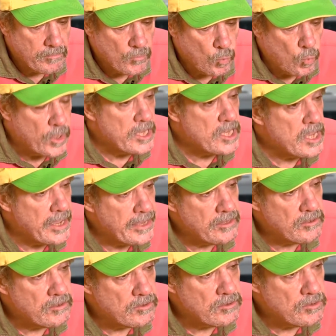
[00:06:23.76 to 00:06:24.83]

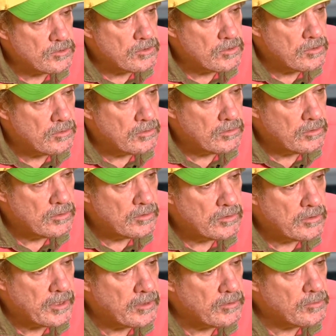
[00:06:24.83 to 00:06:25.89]
weekend,
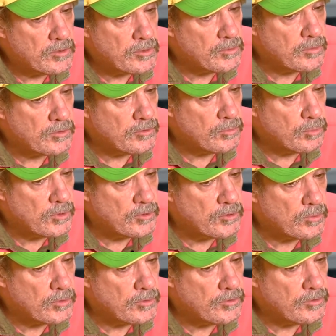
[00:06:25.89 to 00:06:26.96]
you know, which
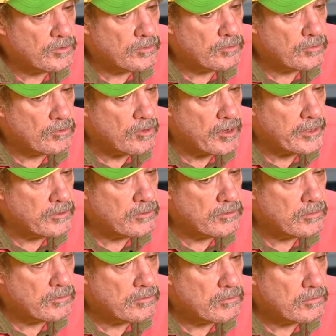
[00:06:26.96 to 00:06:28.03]
was great
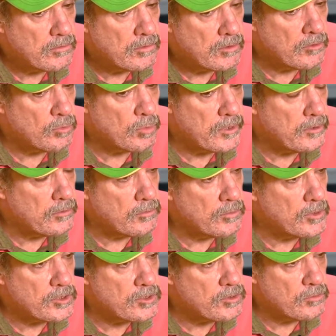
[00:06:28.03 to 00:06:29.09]
as well.
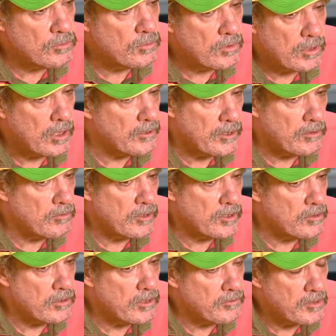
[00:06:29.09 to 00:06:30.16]
Which I don't
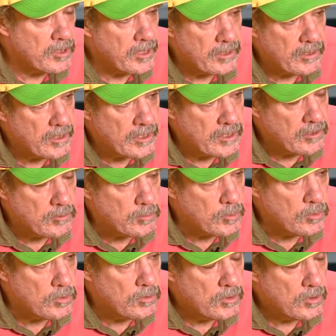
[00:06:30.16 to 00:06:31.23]
think you'd ever get that
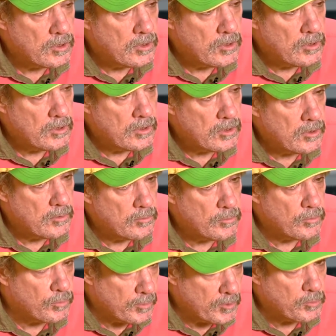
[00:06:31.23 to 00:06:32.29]
anymore.
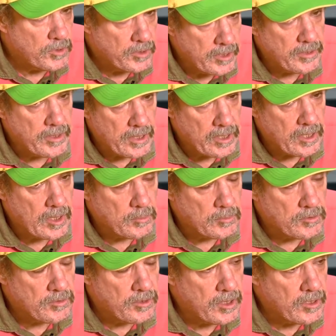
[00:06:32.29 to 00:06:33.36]
But we did that a couple
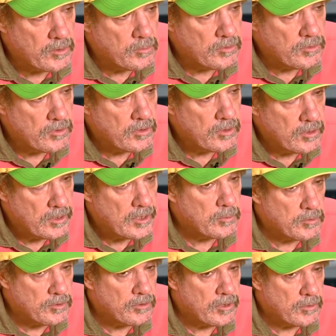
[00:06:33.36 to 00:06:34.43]
of times. That
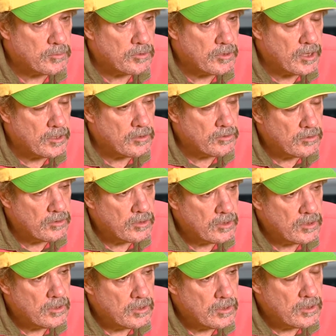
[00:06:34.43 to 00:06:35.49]
was nice.
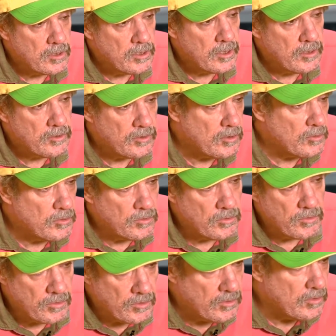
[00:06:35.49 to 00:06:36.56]
Yeah. So you
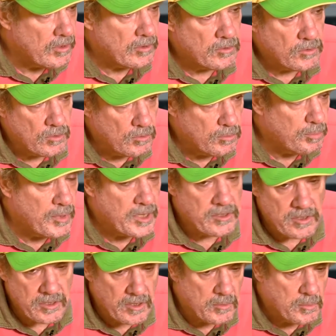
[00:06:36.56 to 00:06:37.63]
know you're
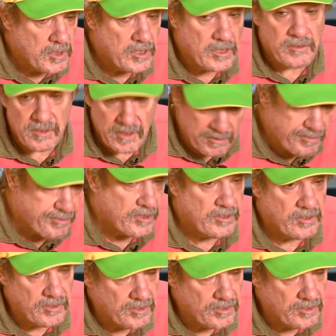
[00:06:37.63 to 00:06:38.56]
meeting them in a different